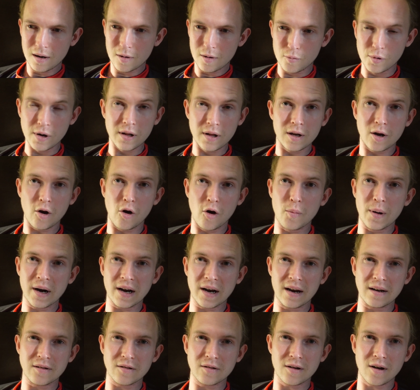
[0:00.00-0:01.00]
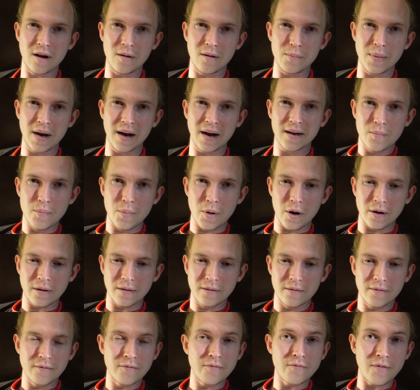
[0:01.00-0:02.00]
Really hope I get to come back. But
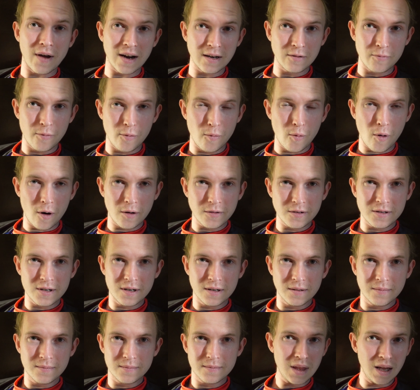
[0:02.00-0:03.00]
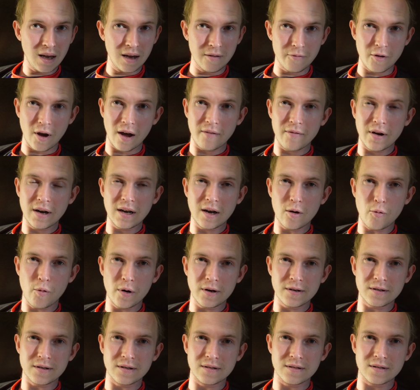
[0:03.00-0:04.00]
thanks for watching. If you have any
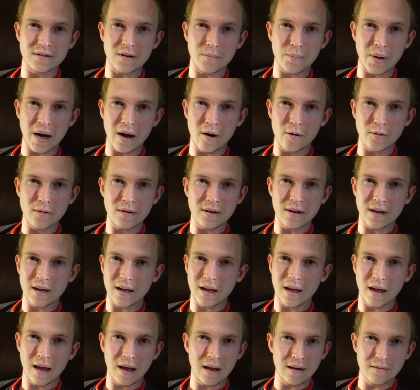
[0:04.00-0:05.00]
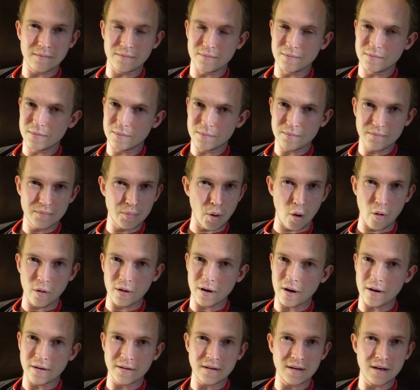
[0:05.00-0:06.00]
questions about
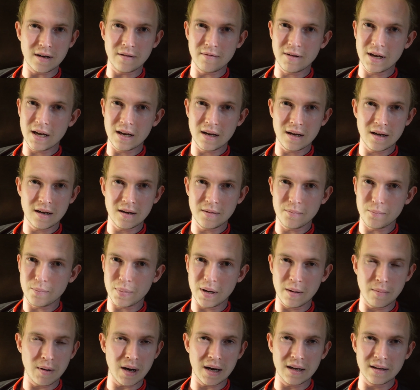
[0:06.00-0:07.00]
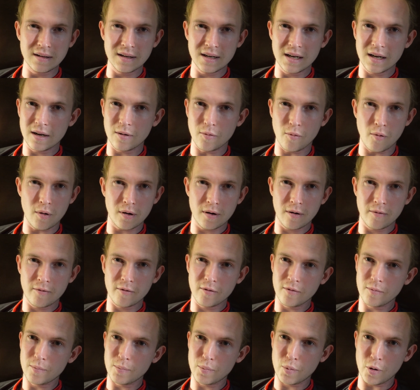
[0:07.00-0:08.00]
bowling on TV, PBA League,
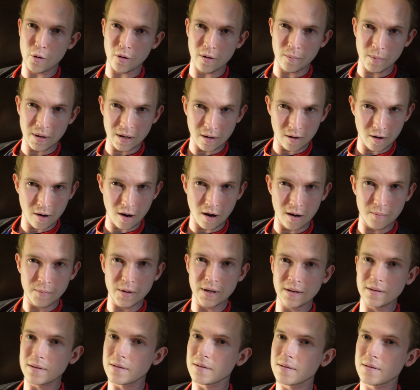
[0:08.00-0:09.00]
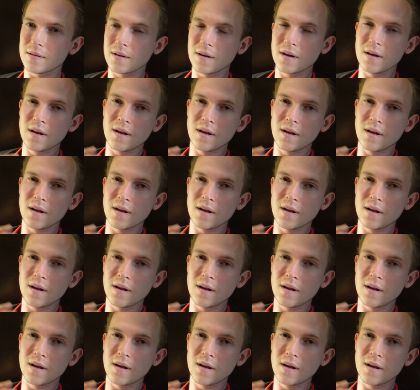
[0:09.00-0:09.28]
whatever, put them in the comments.